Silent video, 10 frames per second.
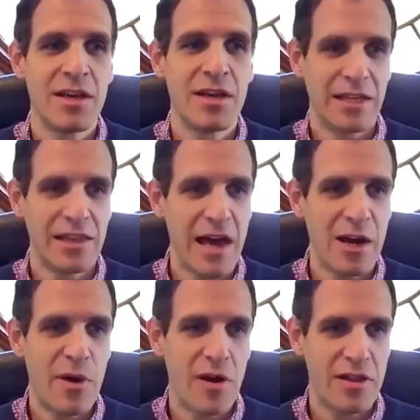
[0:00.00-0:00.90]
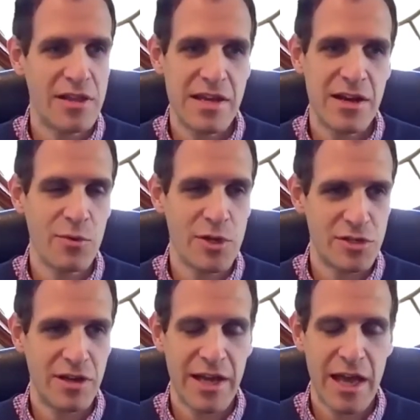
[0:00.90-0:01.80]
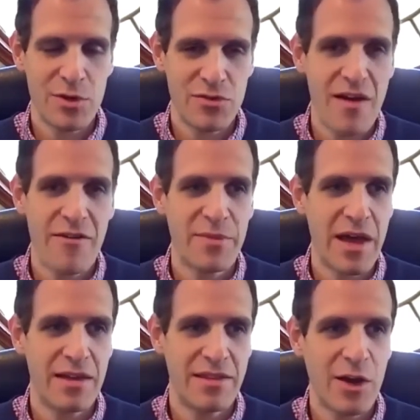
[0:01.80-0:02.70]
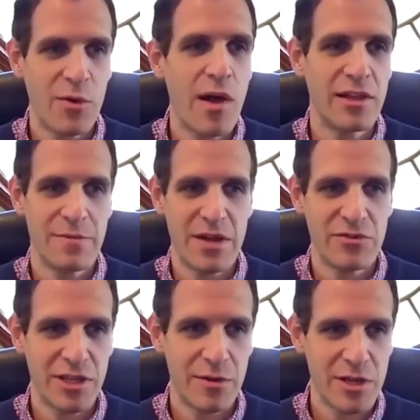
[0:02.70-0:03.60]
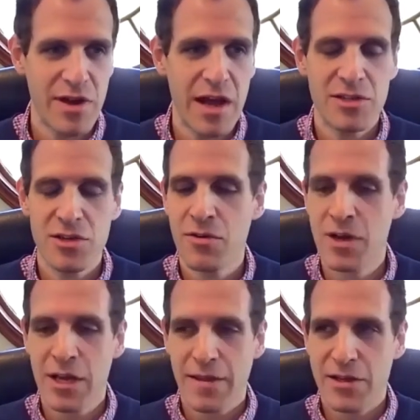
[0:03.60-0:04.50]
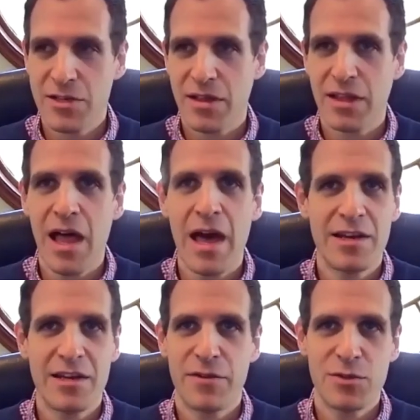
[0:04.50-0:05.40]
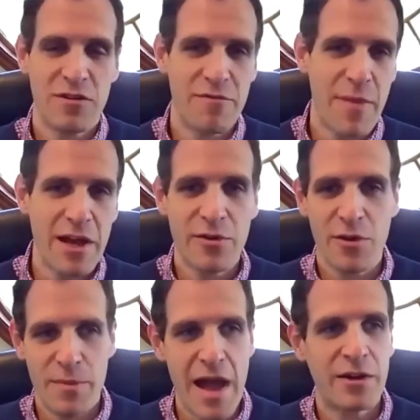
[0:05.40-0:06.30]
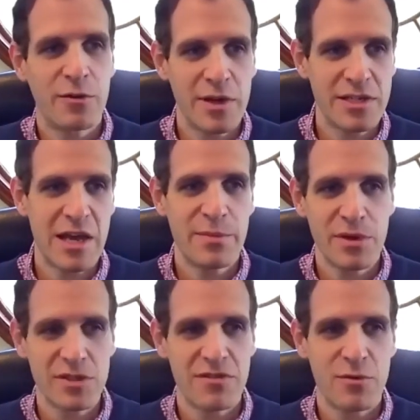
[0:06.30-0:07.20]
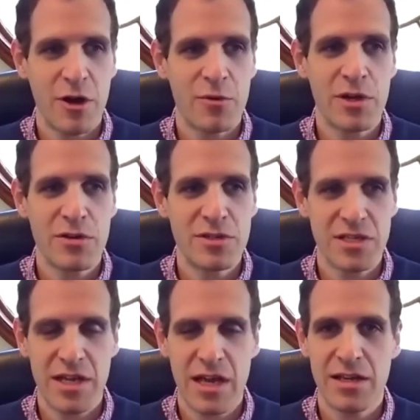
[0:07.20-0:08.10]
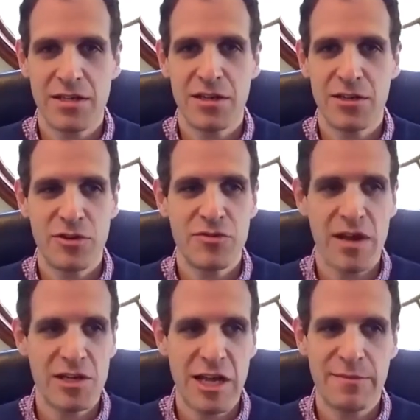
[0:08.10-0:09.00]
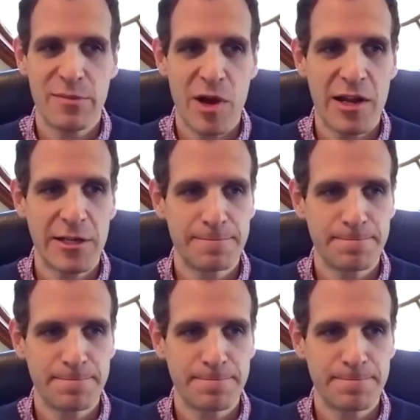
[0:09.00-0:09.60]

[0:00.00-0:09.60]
in the latter part of the year, which again would drive up that quality metric that we track. So there's a lot of different sort of micro and macro examples of where we're using data to try to shape the product.